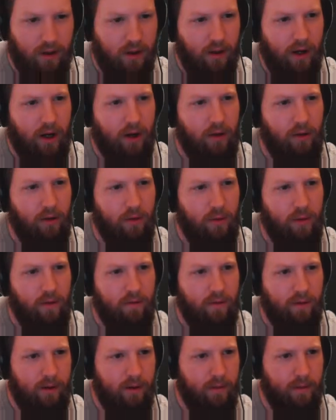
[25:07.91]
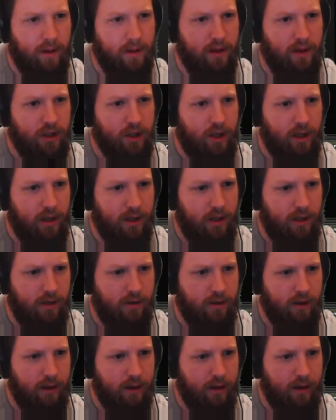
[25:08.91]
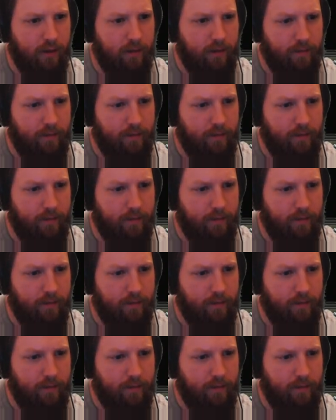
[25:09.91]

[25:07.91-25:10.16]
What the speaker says: how do we feel about the Chinese right now?